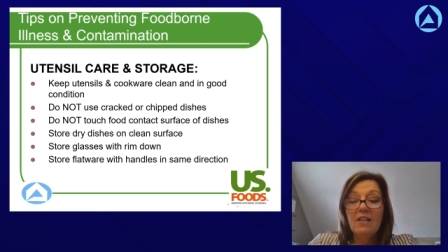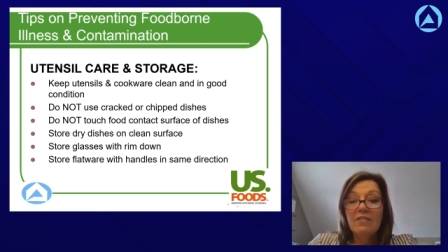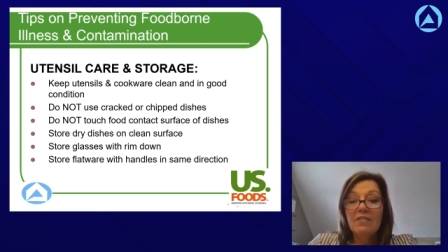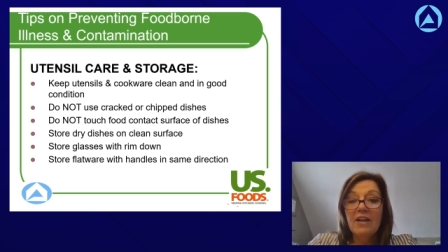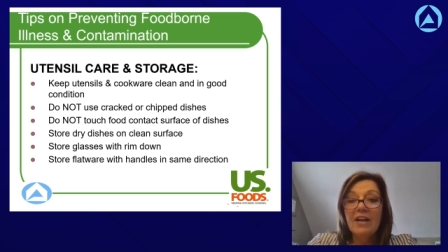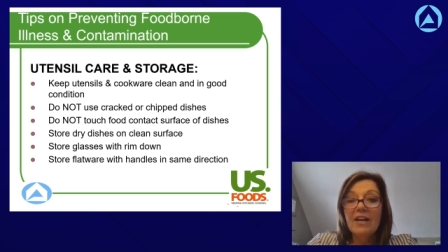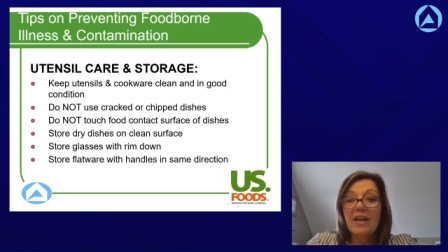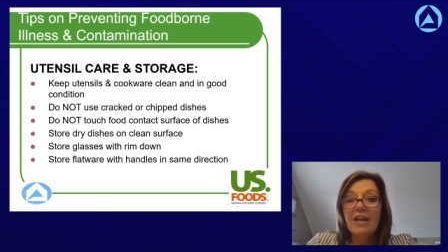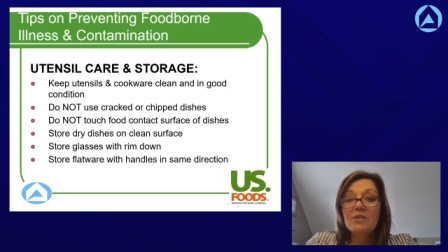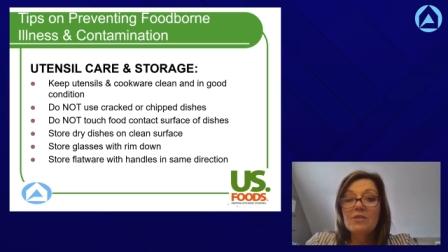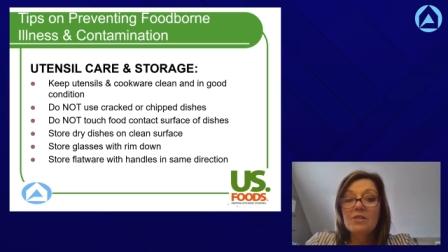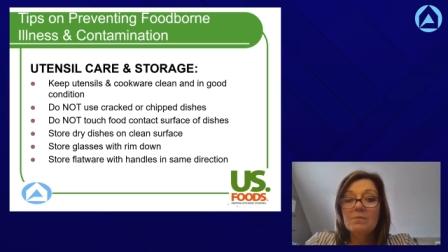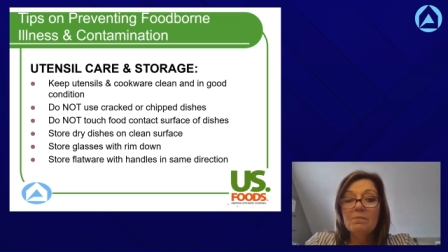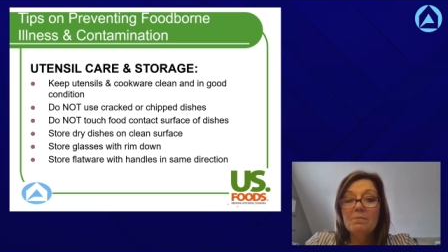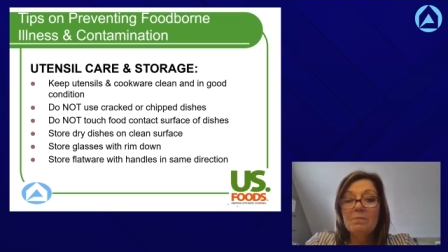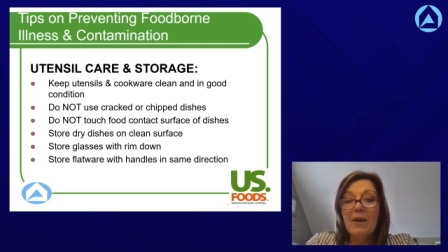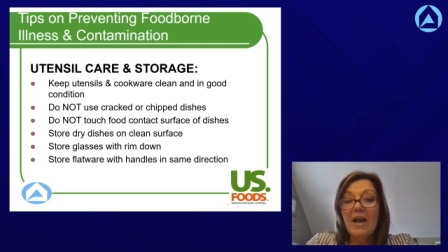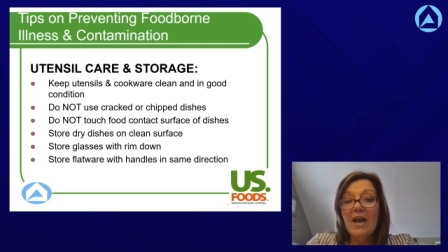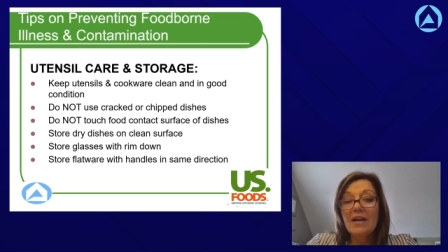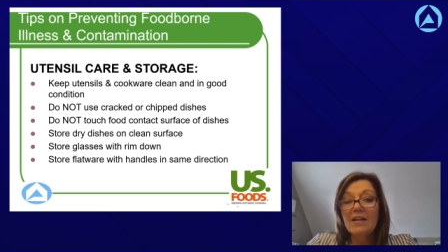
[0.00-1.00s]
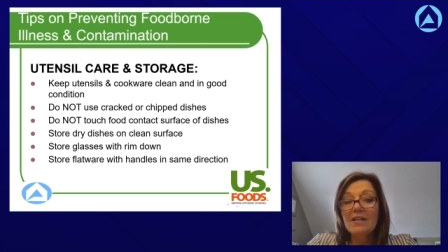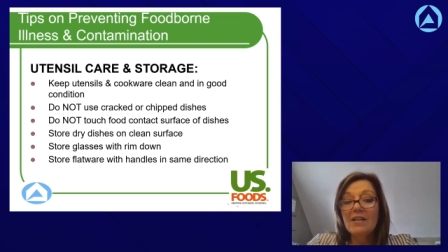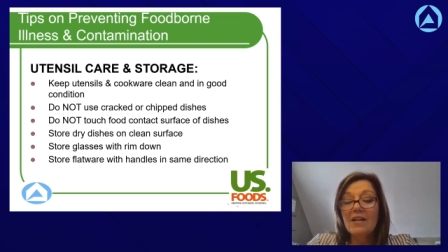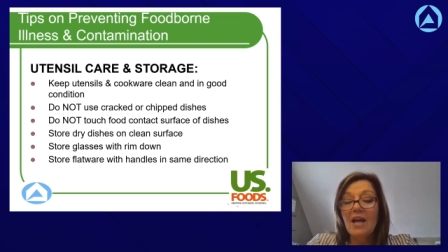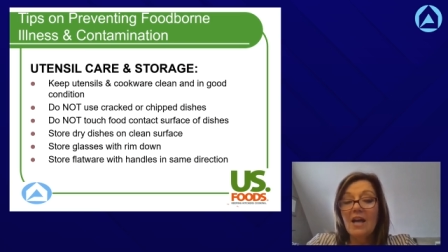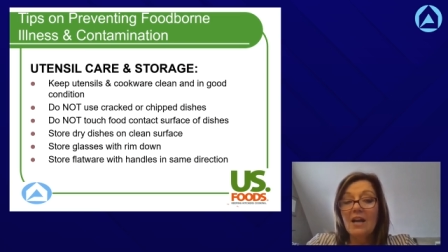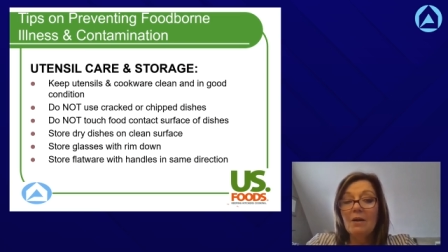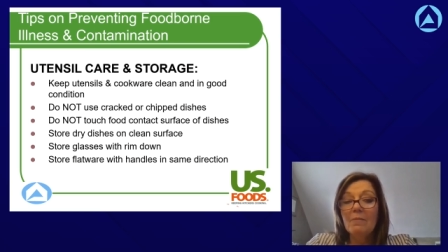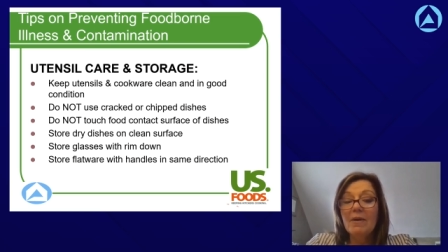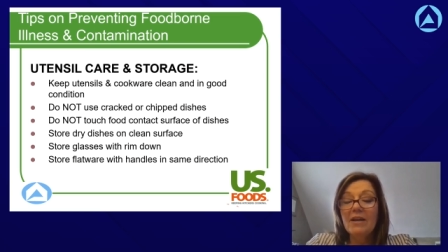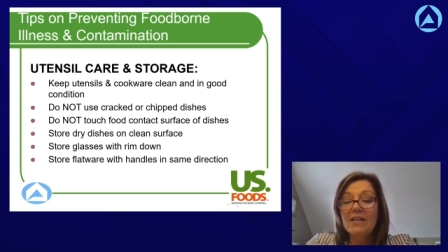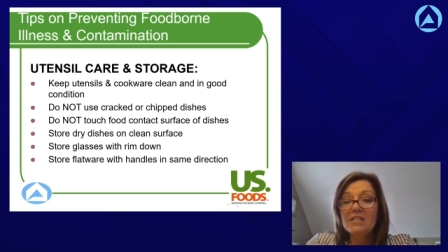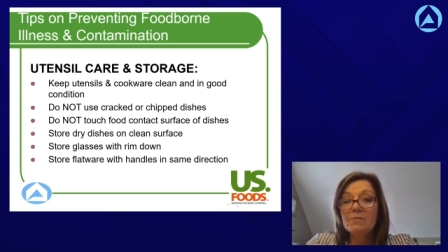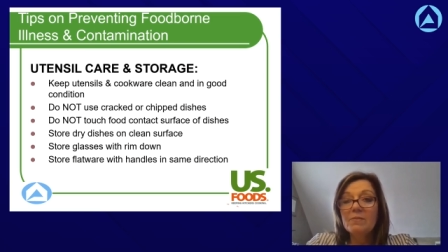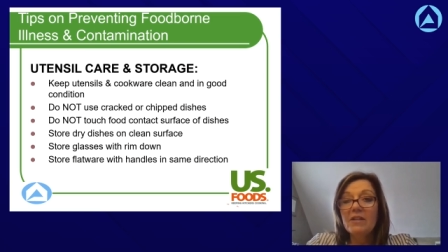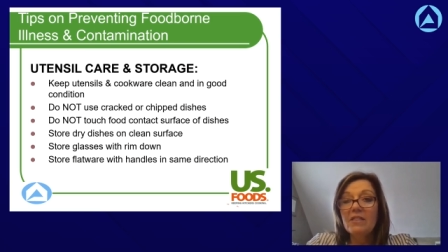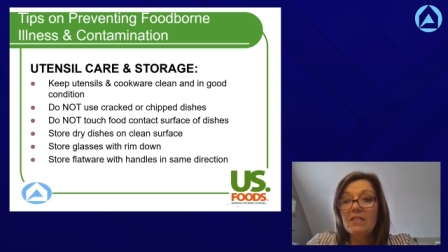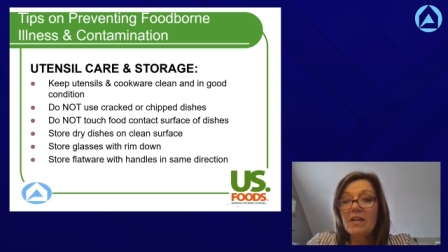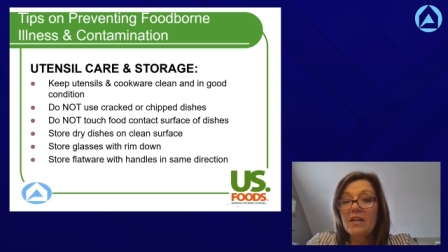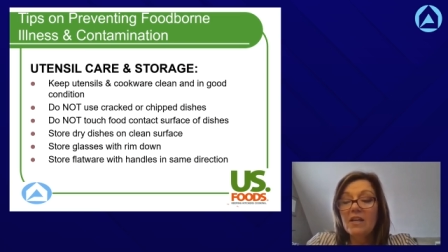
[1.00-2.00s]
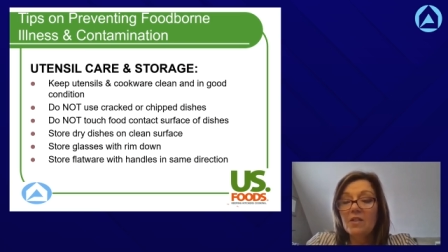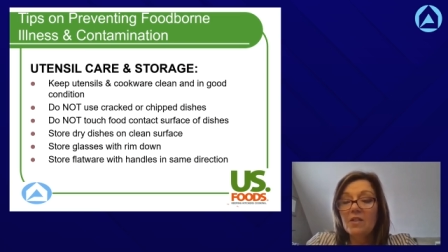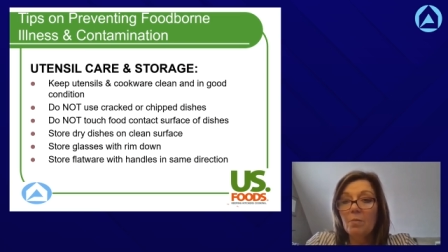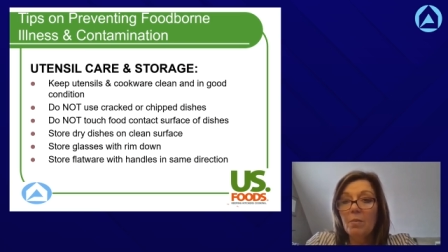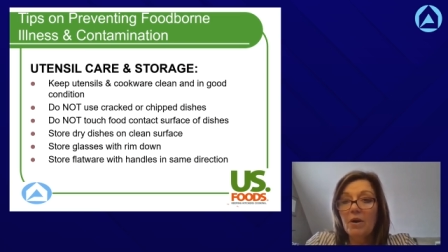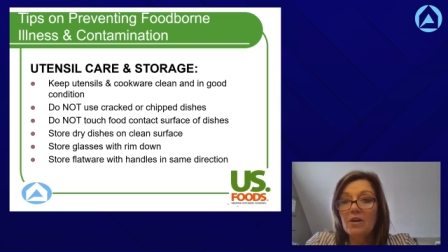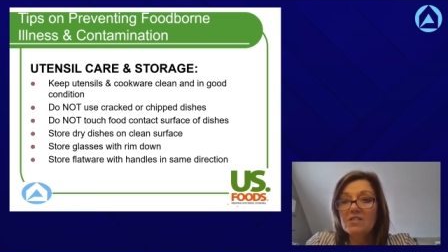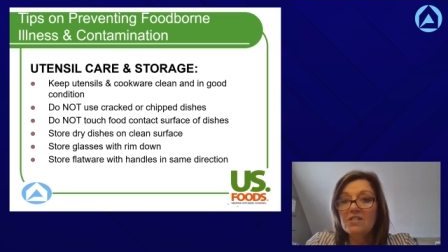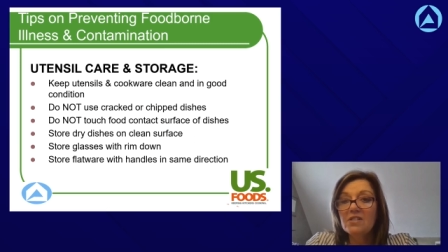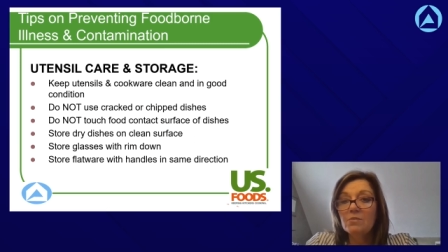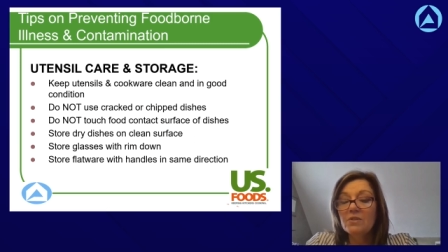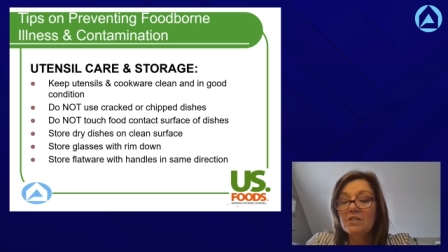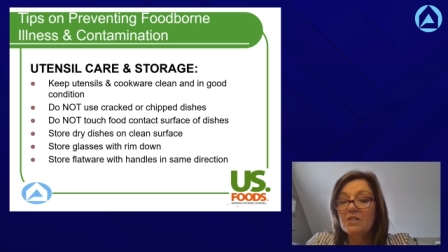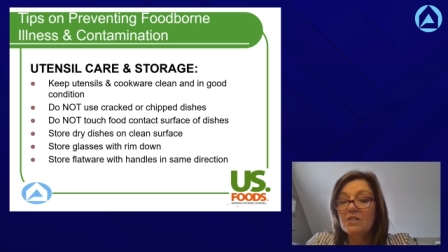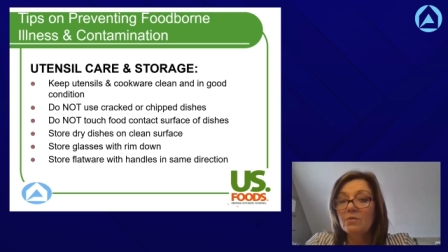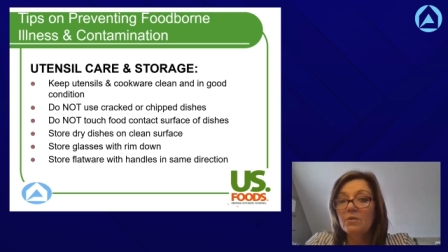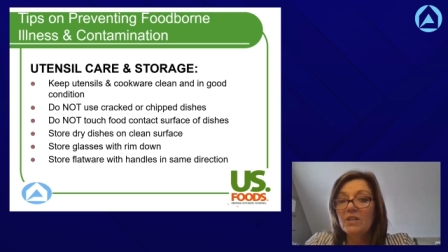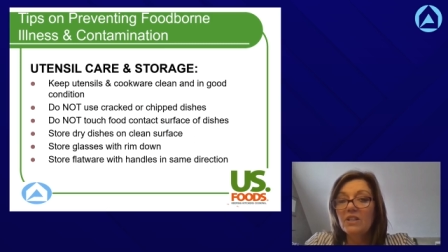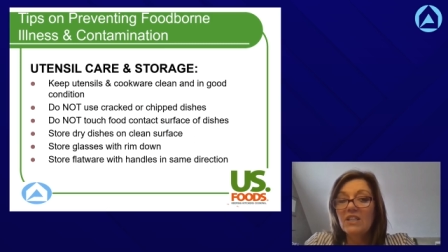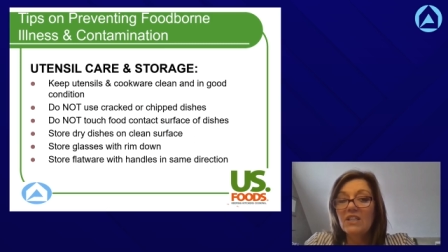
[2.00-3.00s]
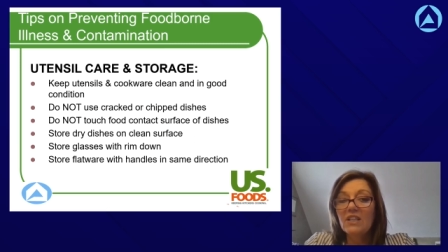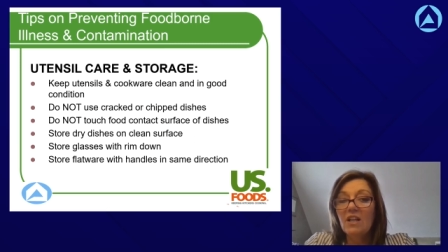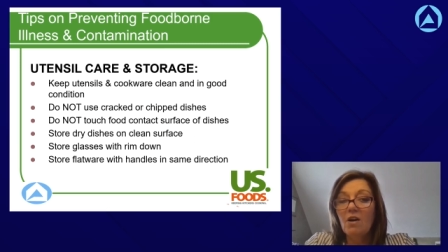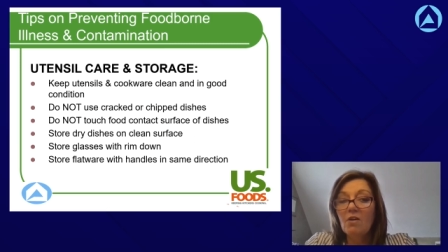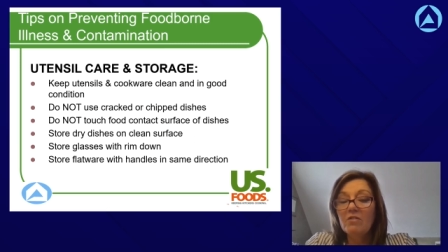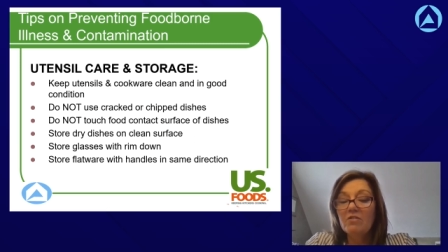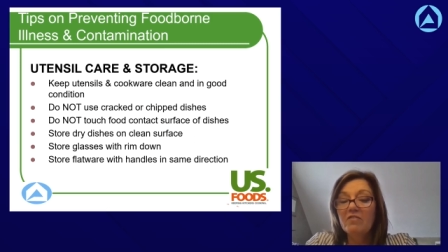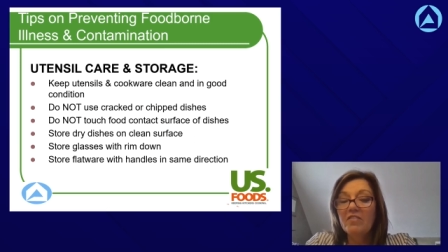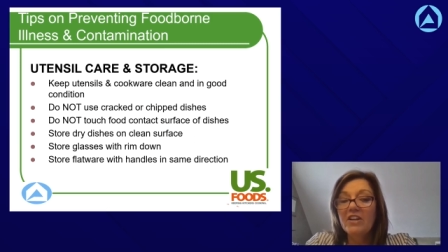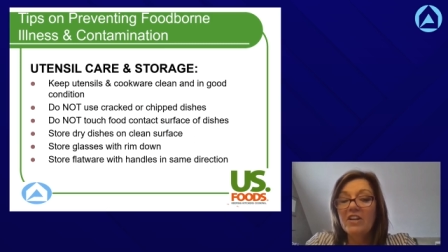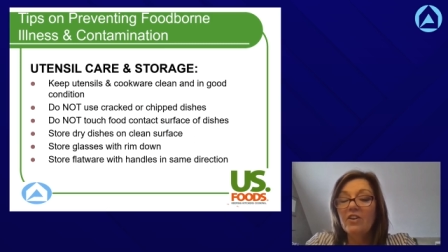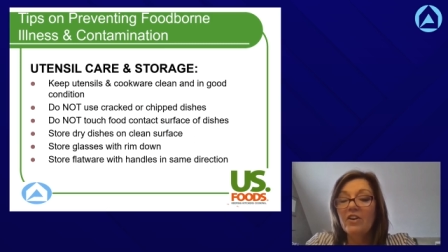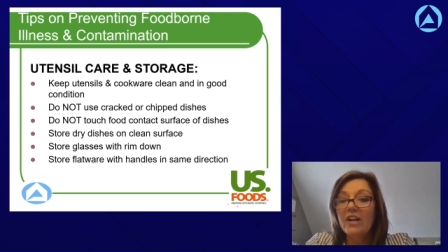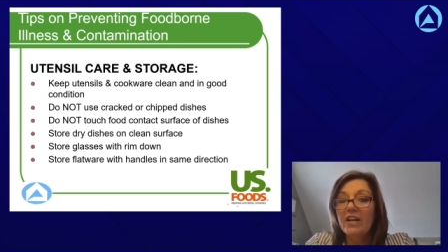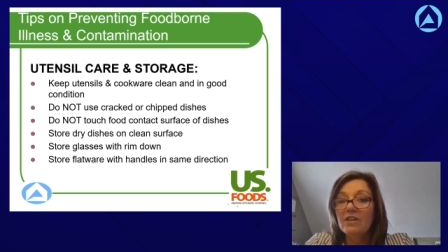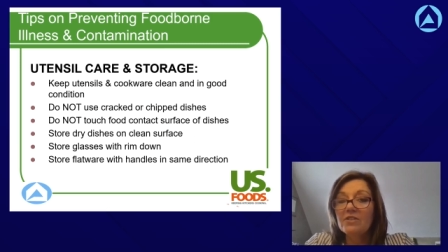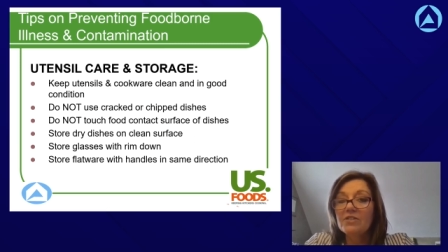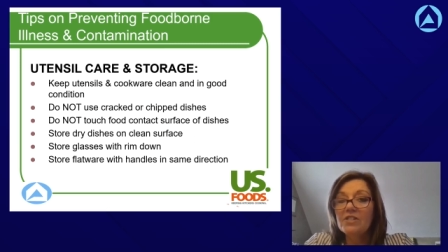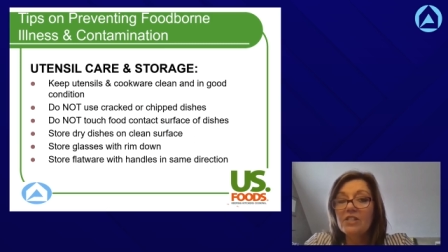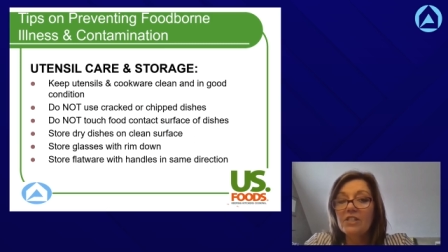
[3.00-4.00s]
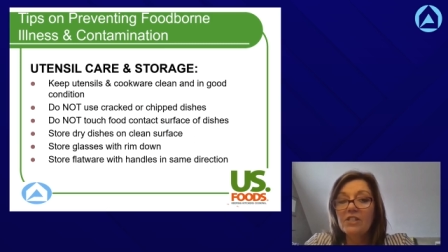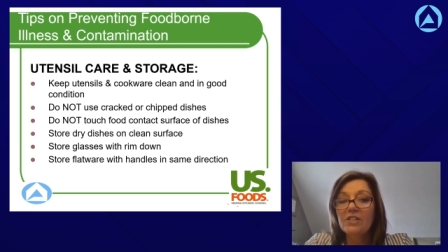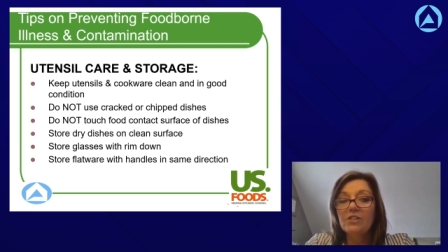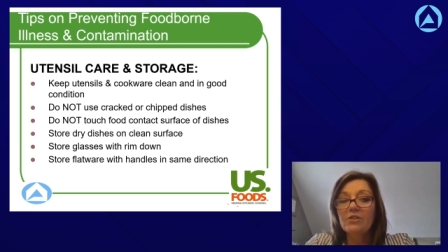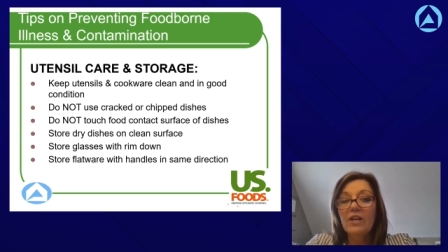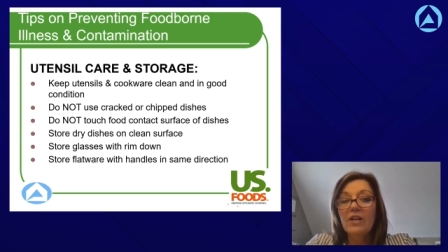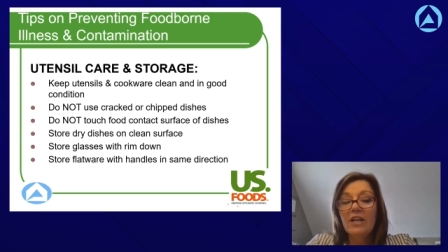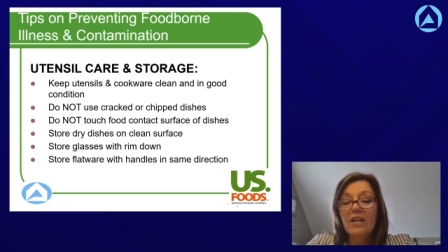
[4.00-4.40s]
That goes back, kind of makes me think of the person with the really long fingernails too.